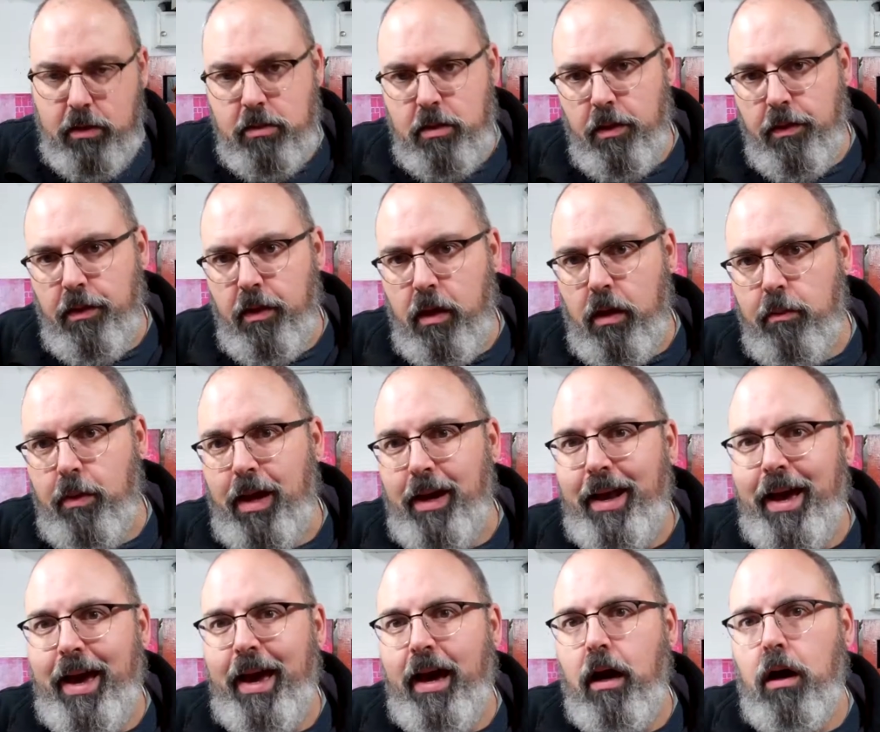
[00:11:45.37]
is to think about
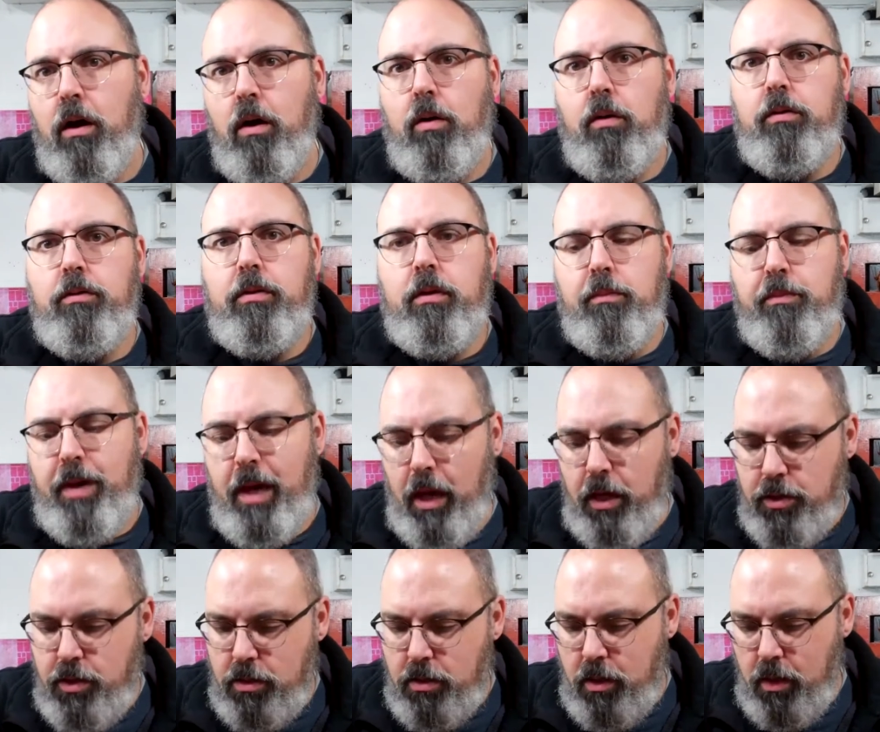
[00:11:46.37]
how the
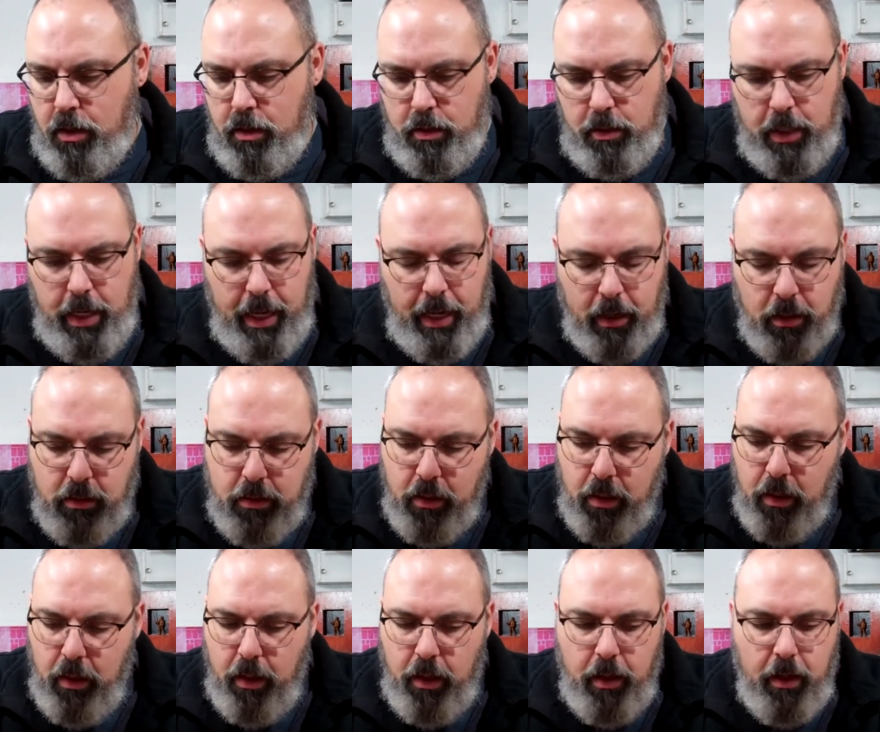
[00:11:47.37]
pages connect,
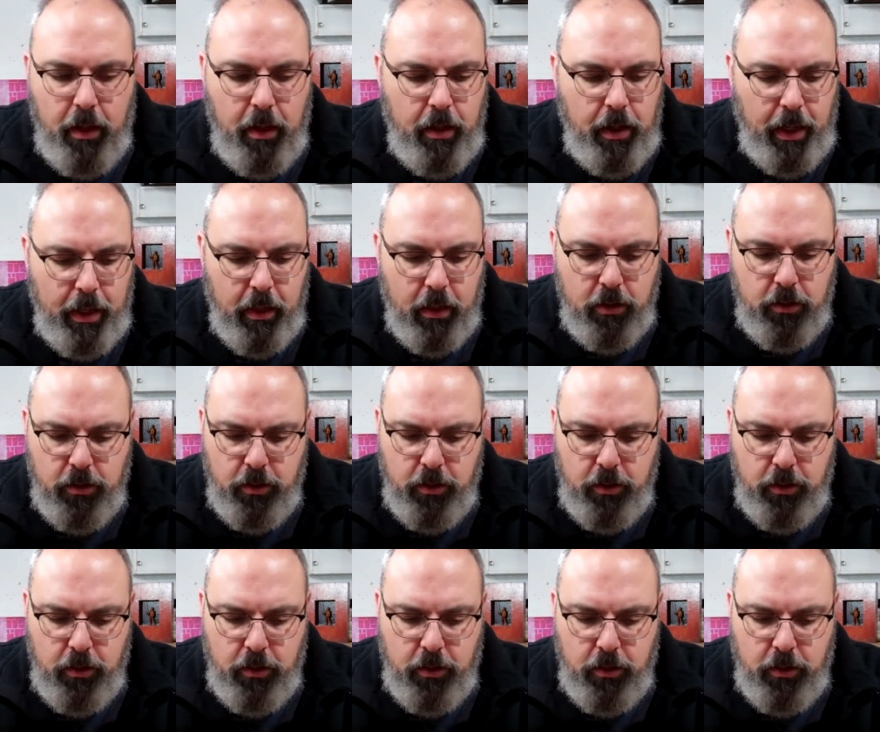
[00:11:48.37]
and I can